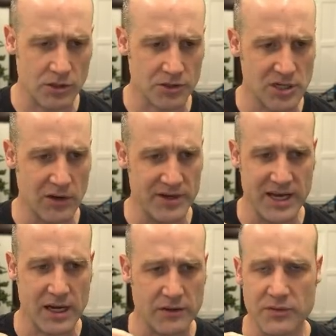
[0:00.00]
shown
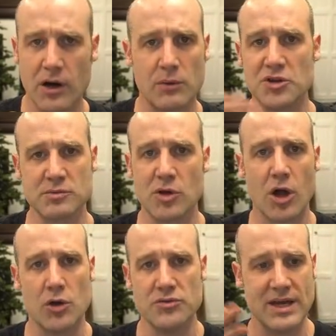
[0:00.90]
here, I wrote some
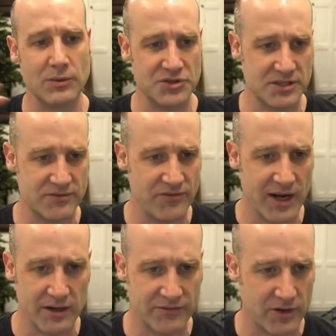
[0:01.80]
code that would just
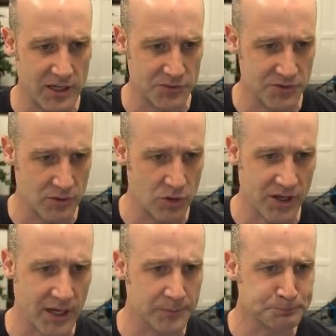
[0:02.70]
verify it was all
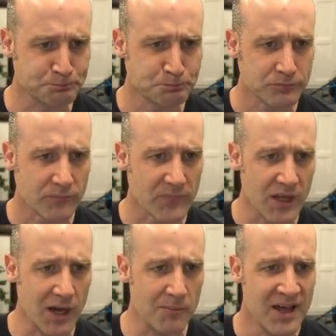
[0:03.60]
working.
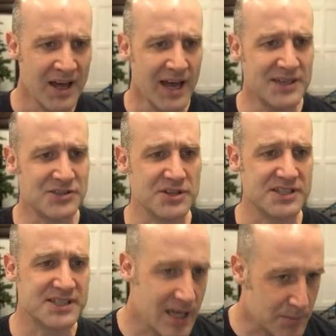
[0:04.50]
And so the
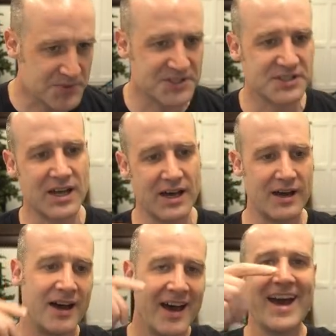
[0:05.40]
skips
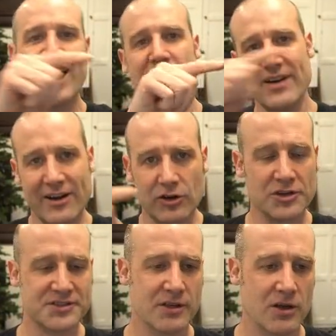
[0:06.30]
are how far
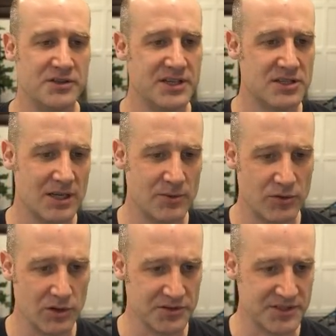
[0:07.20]
across it goes each time it
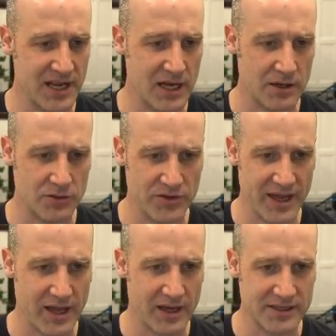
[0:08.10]
rolls down, all
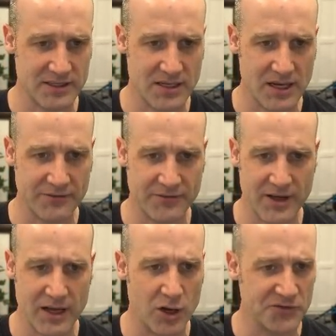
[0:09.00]
that kind of stuff,
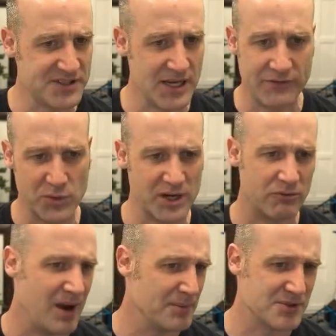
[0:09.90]
offset for when it
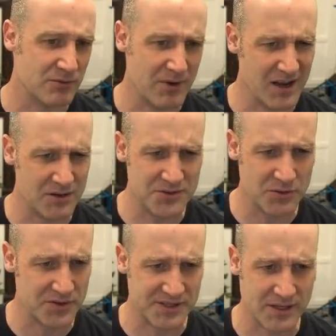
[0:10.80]
wraps around,
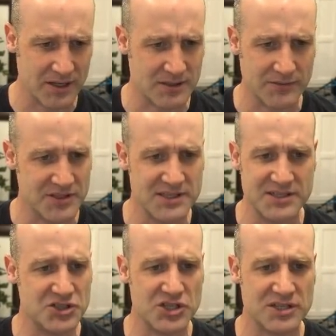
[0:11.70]
all this kind of stuff. So this
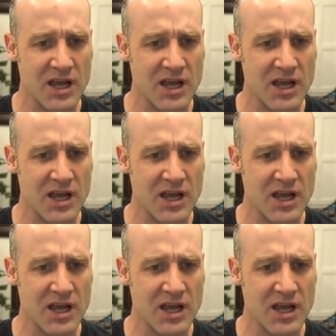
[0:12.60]
is just